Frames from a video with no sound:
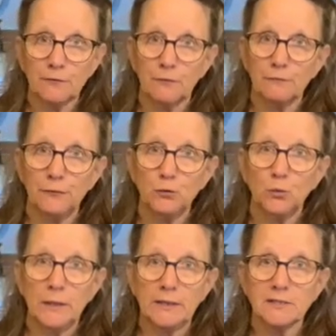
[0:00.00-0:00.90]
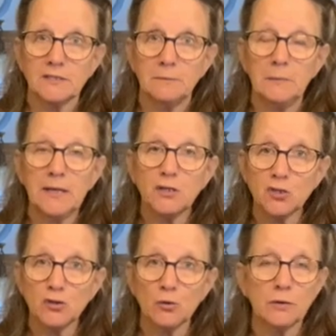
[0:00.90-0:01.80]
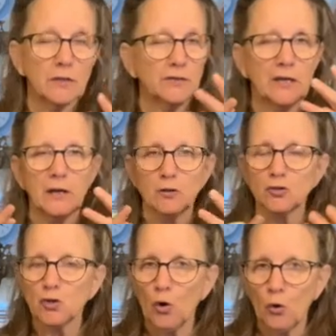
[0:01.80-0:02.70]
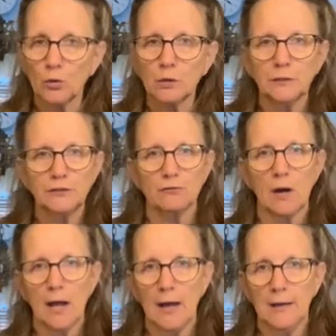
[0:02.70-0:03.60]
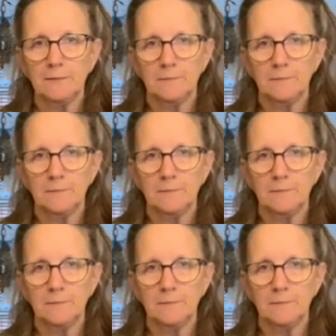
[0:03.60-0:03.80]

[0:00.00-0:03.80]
for a few weeks to make sure that they are totally dry.